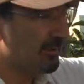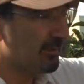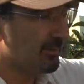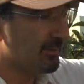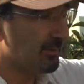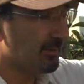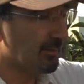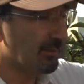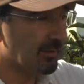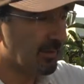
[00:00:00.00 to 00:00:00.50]

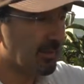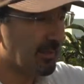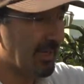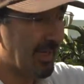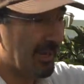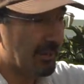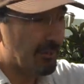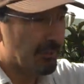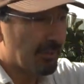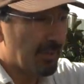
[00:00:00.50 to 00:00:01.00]
to
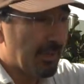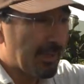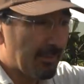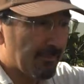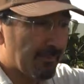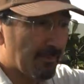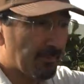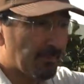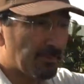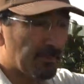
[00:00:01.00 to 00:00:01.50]
gather
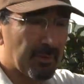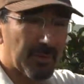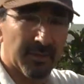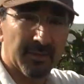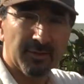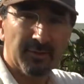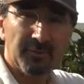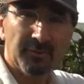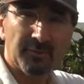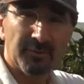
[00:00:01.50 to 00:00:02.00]
light from
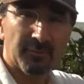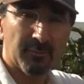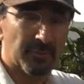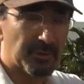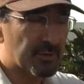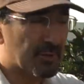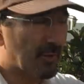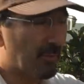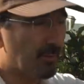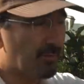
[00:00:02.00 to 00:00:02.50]
space,
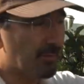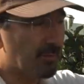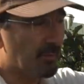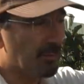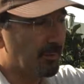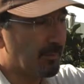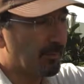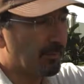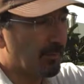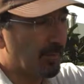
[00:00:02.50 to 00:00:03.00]
which comes in
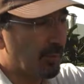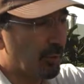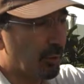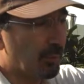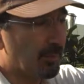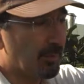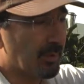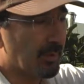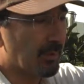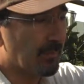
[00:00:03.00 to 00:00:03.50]
through the front
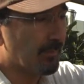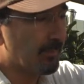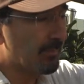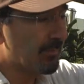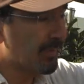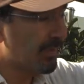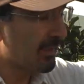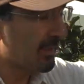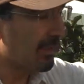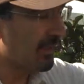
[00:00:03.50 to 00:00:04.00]
opening,
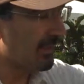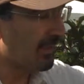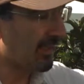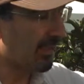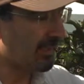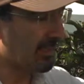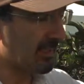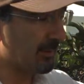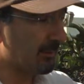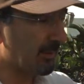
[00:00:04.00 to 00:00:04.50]

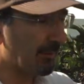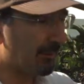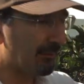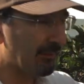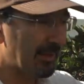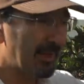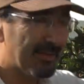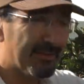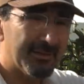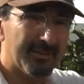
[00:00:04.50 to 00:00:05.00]
and then
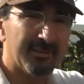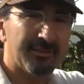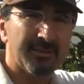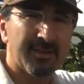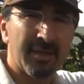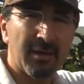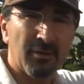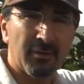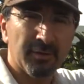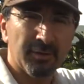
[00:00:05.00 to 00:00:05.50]
reflect it
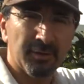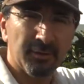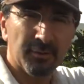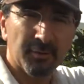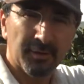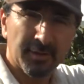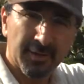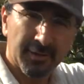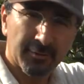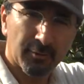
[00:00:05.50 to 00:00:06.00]
down into
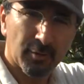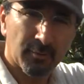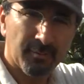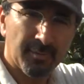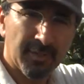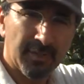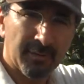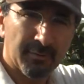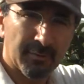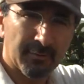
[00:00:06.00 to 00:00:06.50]
a narrow
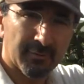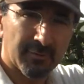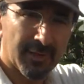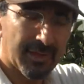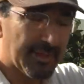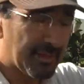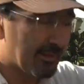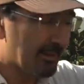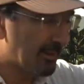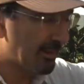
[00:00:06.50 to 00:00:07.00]
beam of
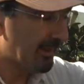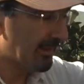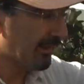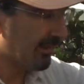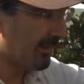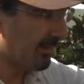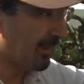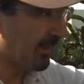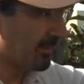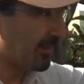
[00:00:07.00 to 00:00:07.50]
light
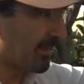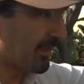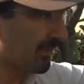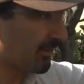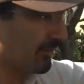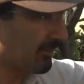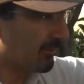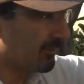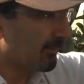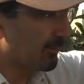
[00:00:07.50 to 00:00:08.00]
that
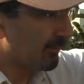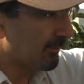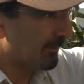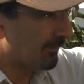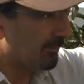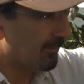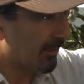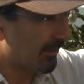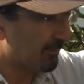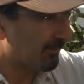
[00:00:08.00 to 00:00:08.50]
then
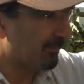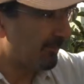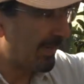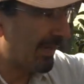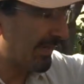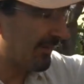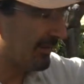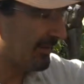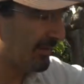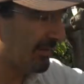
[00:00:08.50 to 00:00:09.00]
reflects
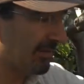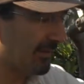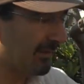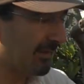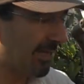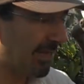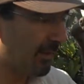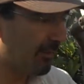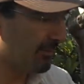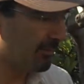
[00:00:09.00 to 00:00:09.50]
back again
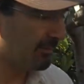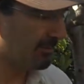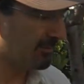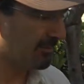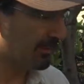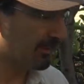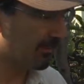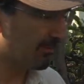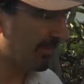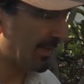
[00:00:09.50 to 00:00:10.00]
out
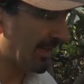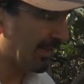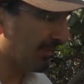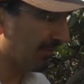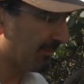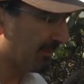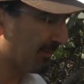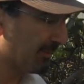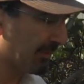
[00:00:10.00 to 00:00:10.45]
to the back of the